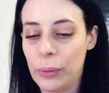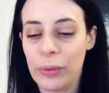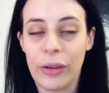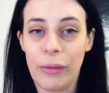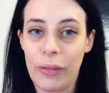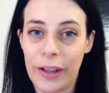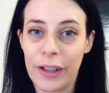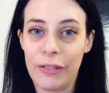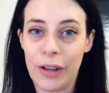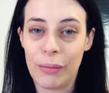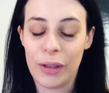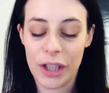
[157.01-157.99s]
So thank you
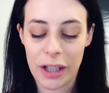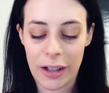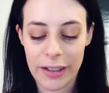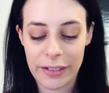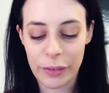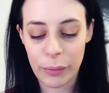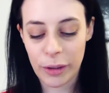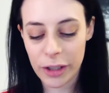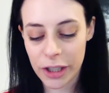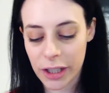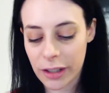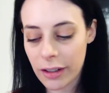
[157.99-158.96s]
very much, guys, for
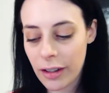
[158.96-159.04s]
watching.